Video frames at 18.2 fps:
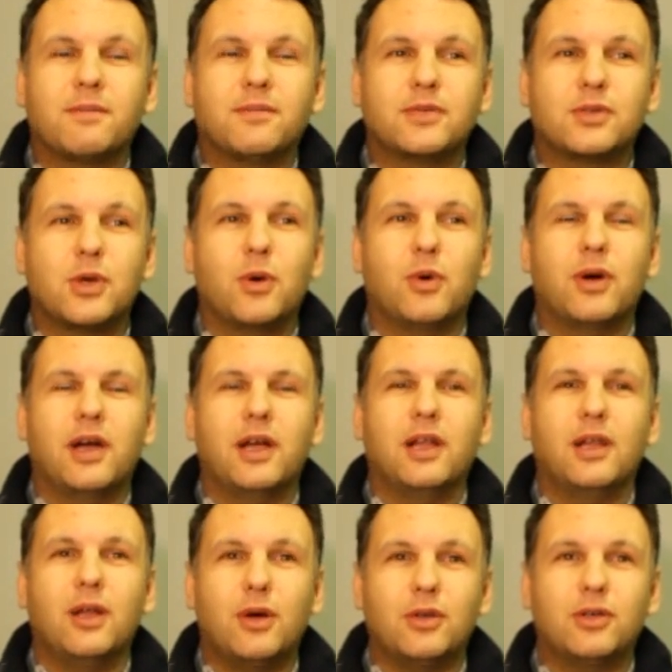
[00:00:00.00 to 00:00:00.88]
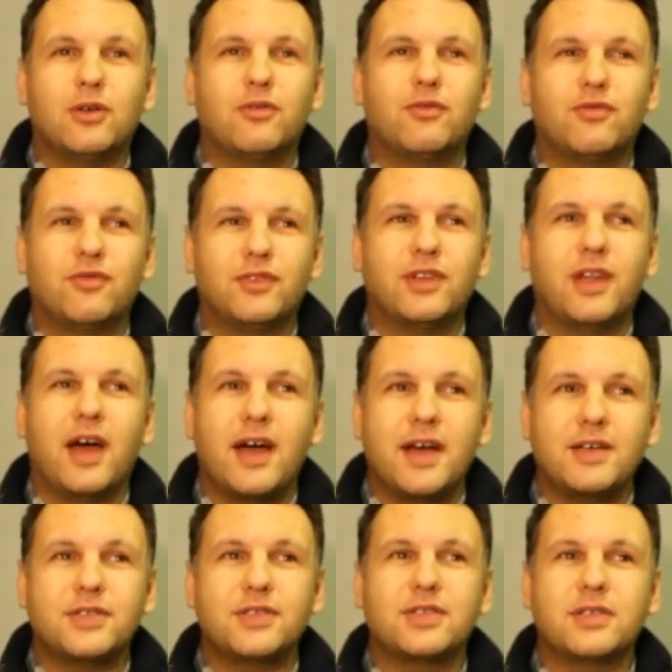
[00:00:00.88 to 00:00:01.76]
So a lot of
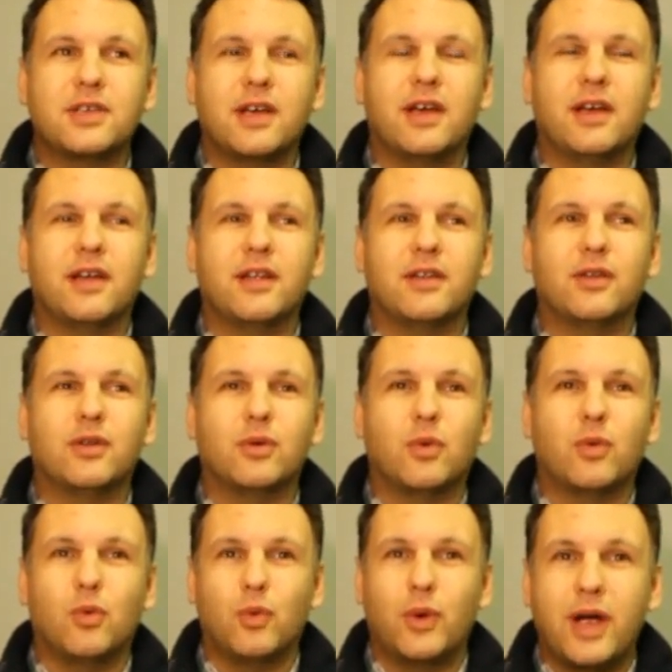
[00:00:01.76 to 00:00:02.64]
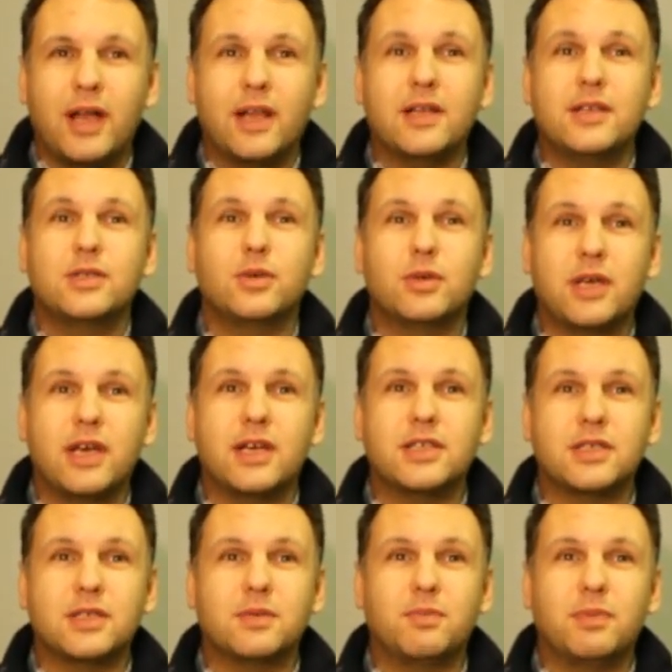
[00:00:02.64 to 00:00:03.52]
nice and
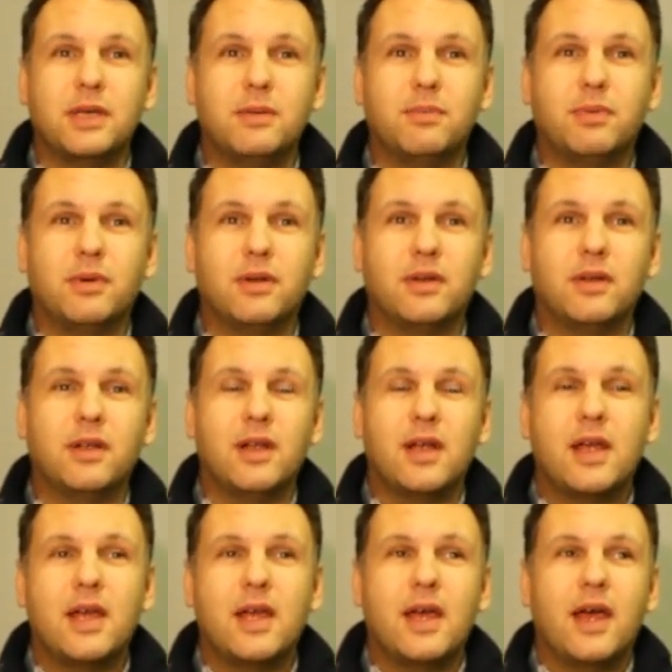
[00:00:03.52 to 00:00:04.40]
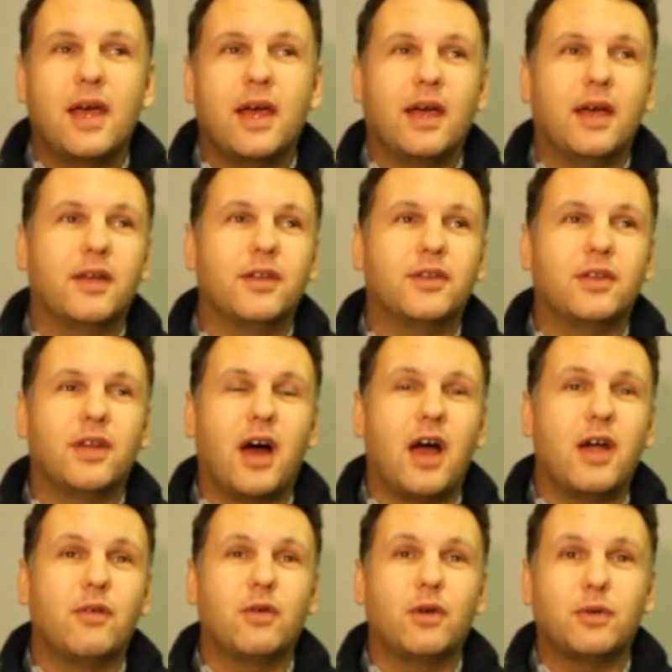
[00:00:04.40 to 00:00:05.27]
well-educated people. And
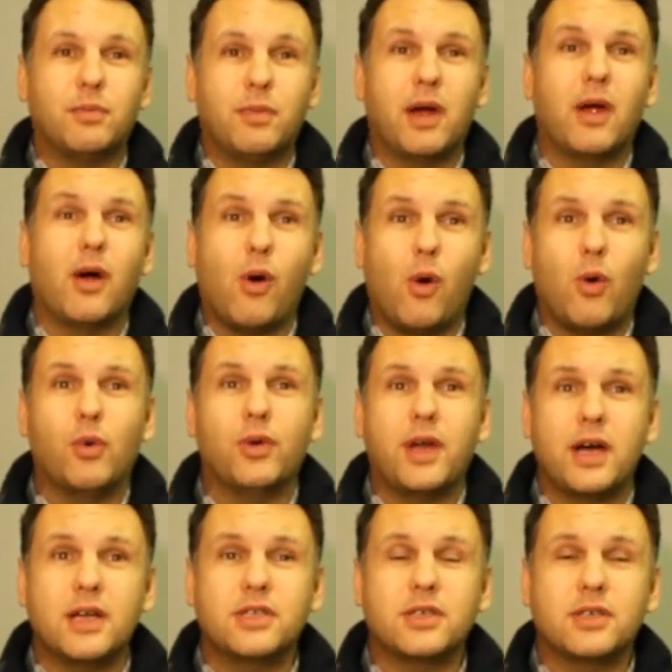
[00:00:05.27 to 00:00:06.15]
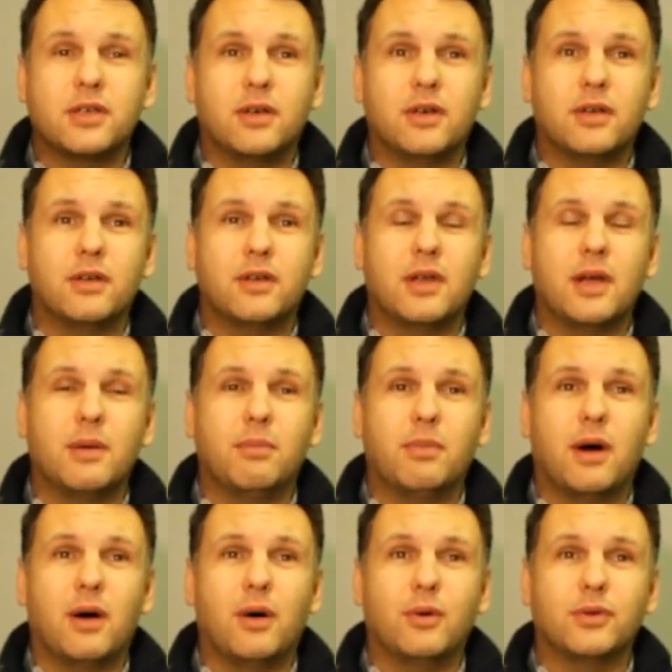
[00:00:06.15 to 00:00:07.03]
I wrote my own article
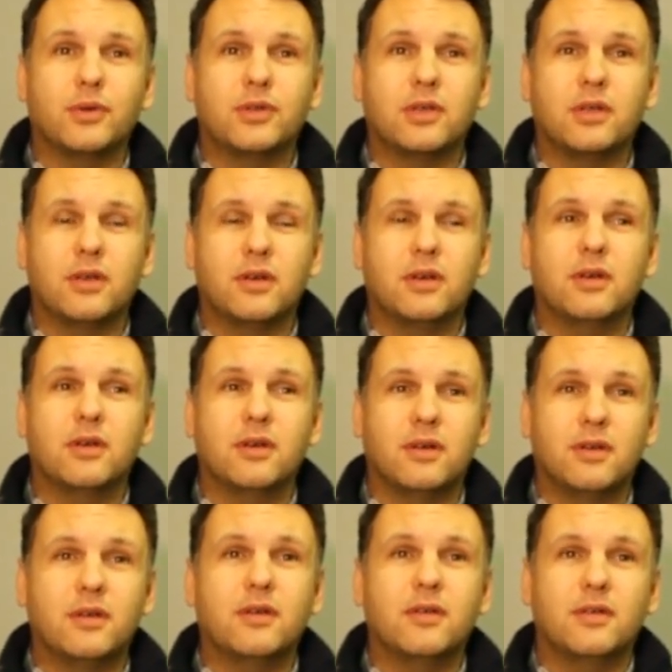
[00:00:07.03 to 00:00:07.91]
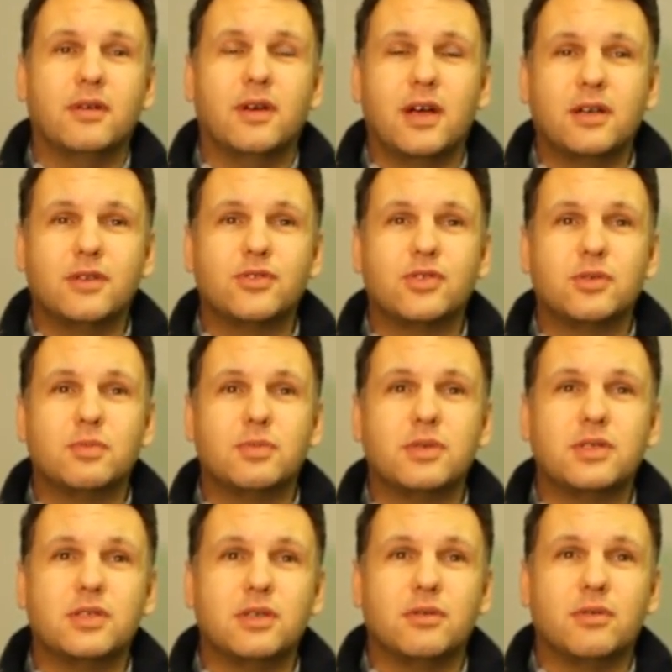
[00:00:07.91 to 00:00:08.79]
about
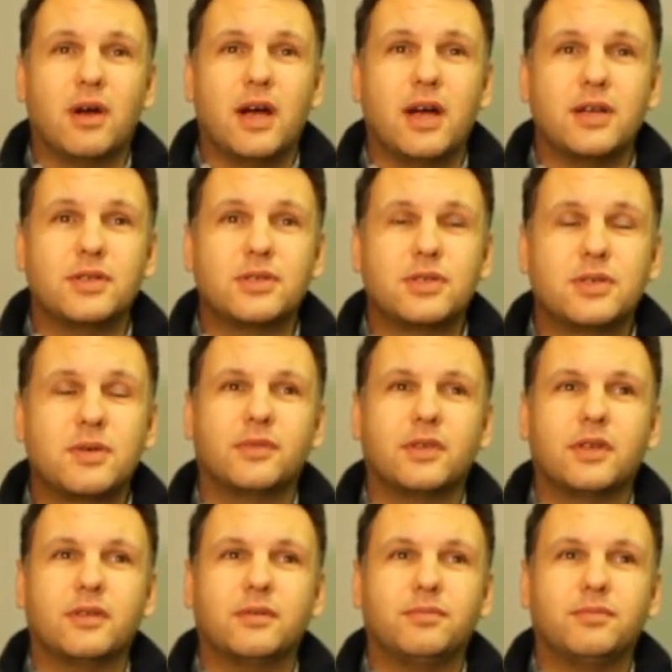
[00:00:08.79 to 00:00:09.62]
LGBT rights.